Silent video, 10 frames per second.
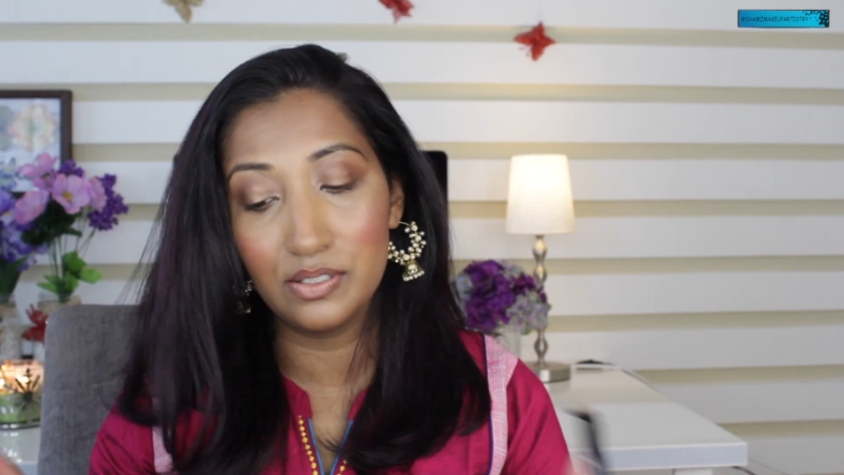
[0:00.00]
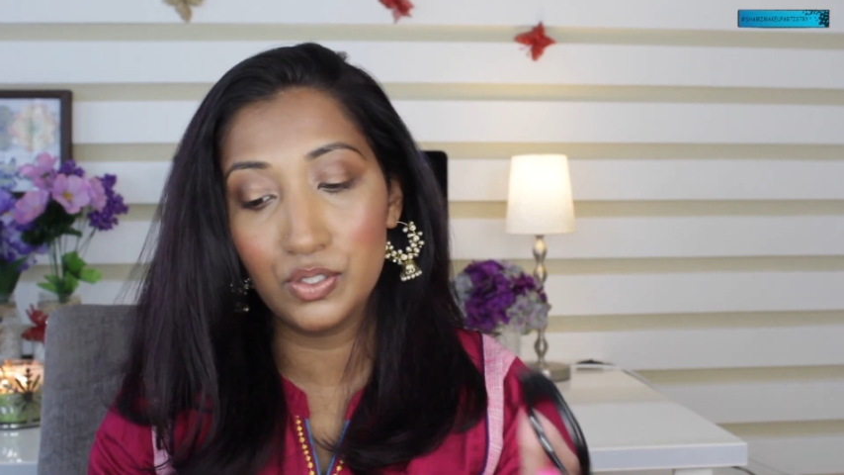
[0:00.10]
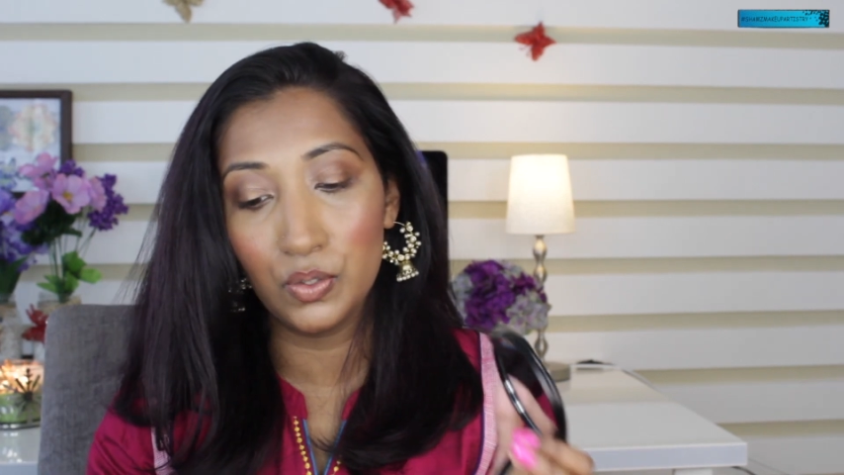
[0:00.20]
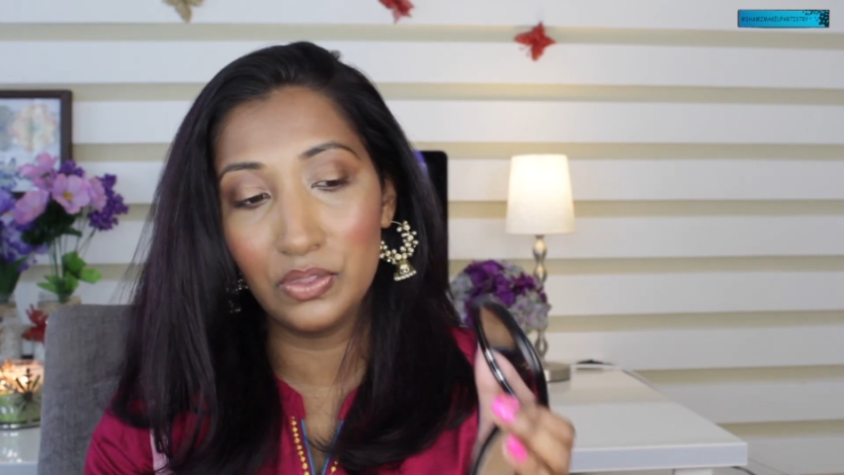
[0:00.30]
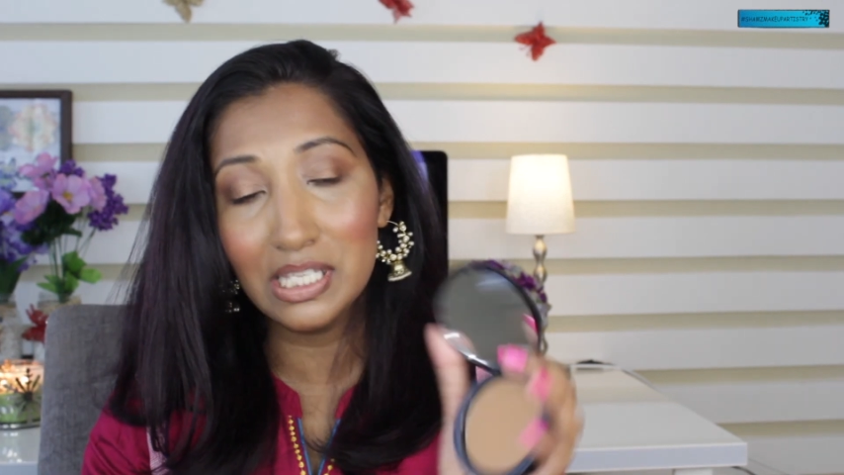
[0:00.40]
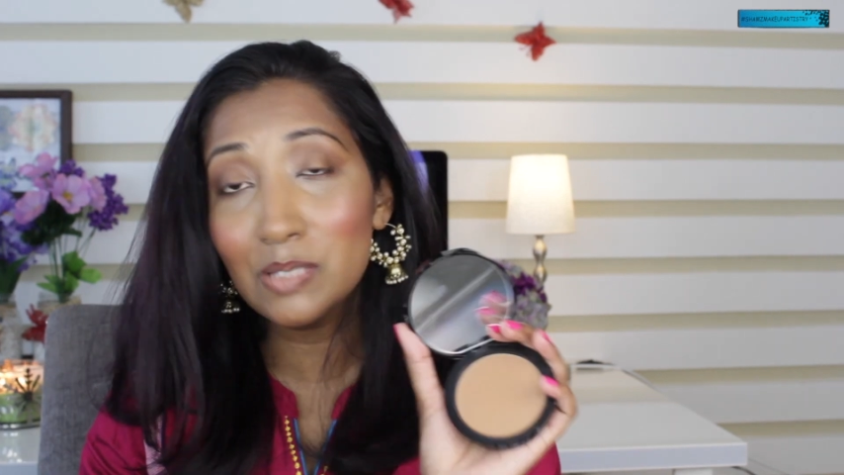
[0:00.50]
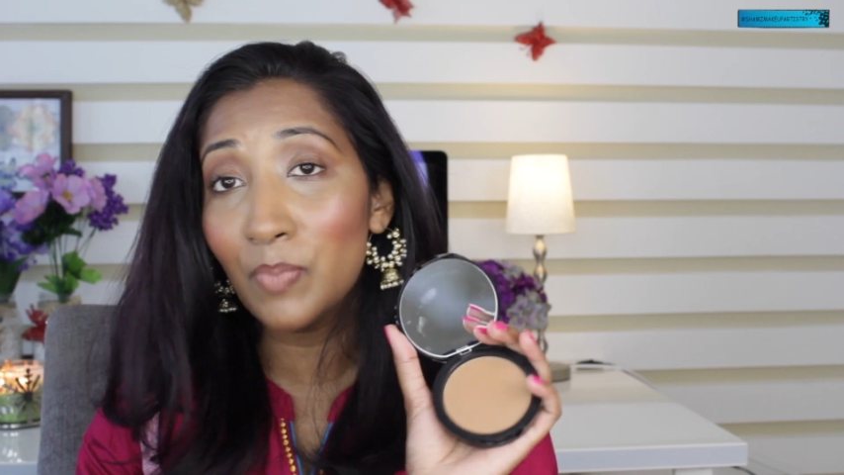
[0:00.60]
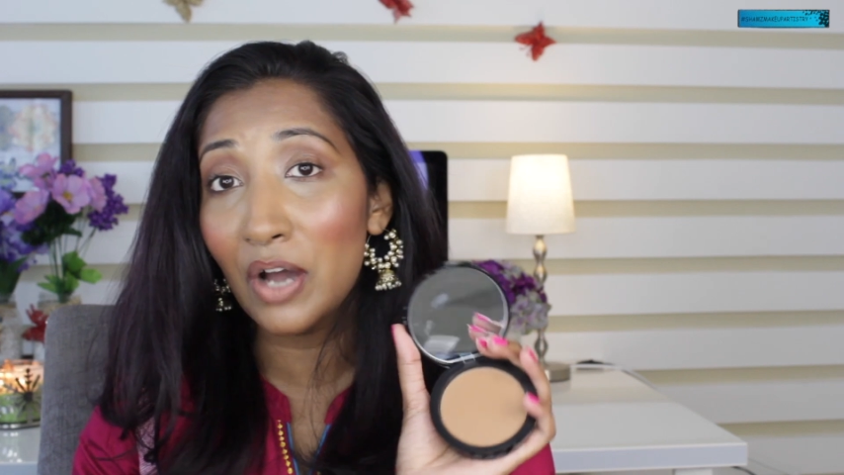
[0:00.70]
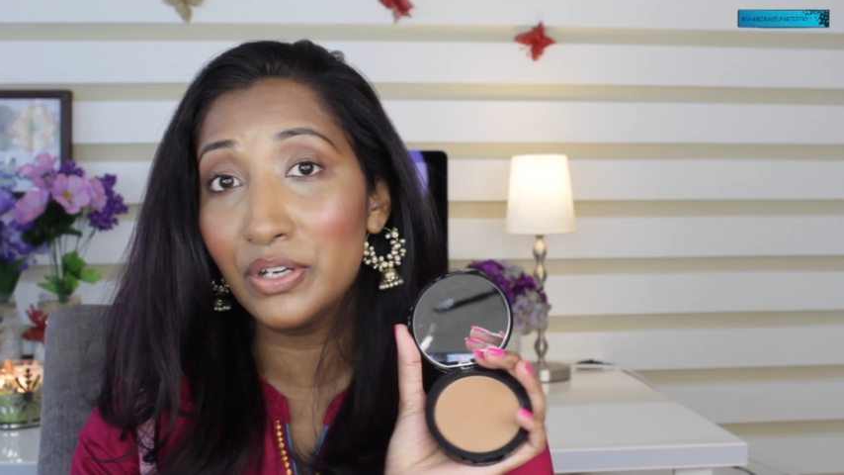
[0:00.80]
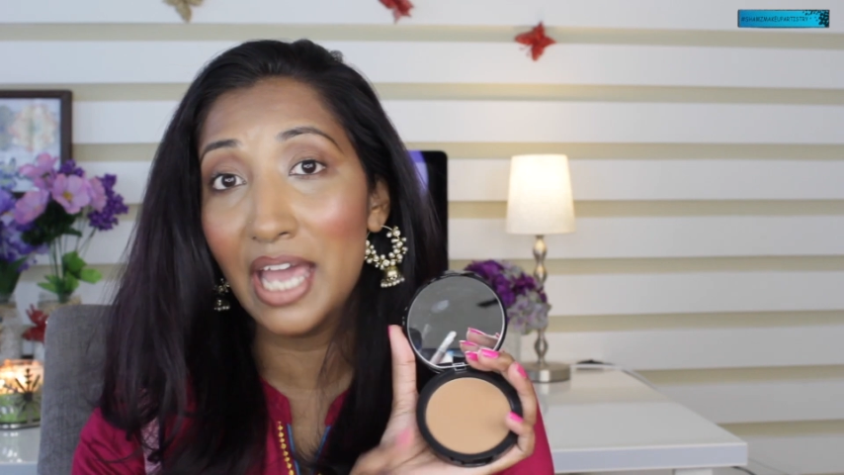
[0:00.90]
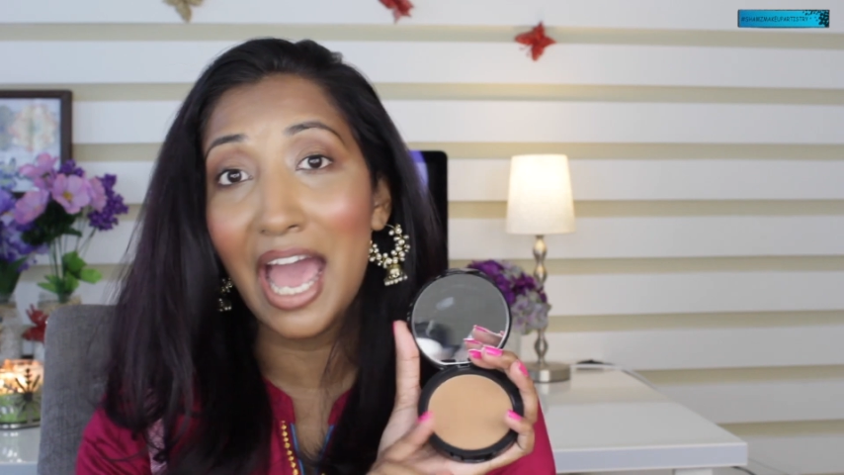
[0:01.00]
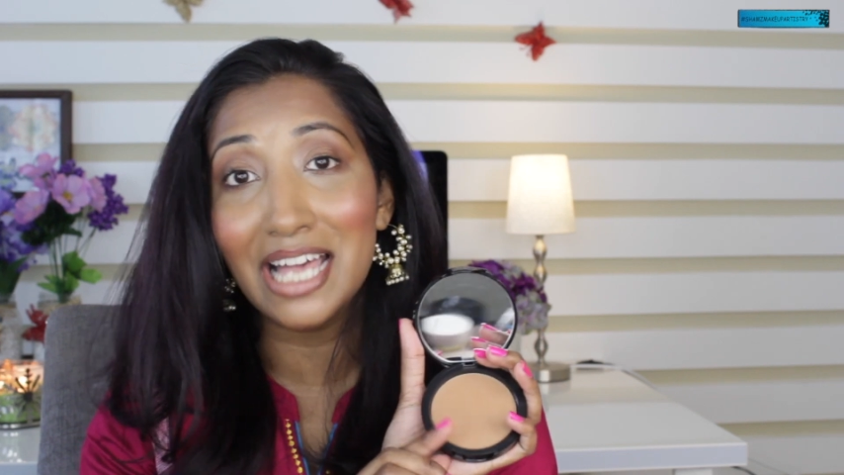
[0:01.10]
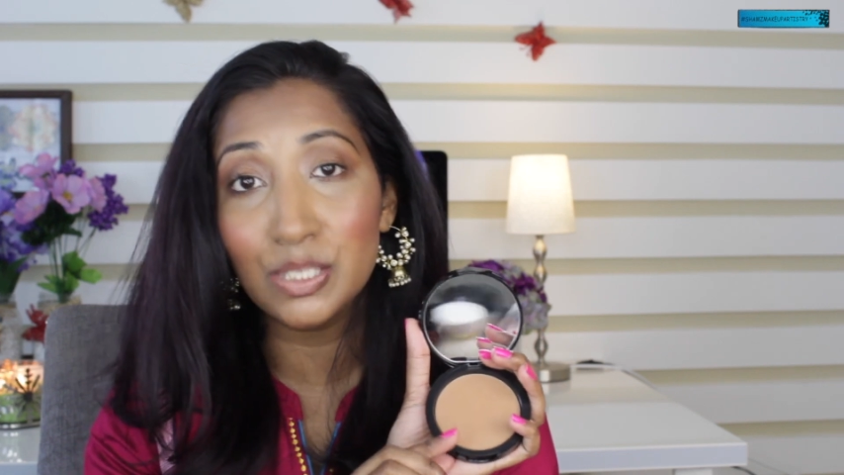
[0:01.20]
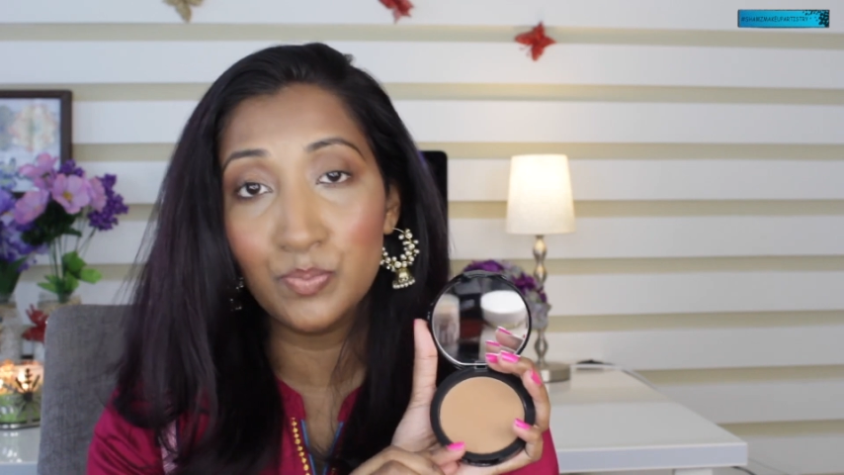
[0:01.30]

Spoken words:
So this powder has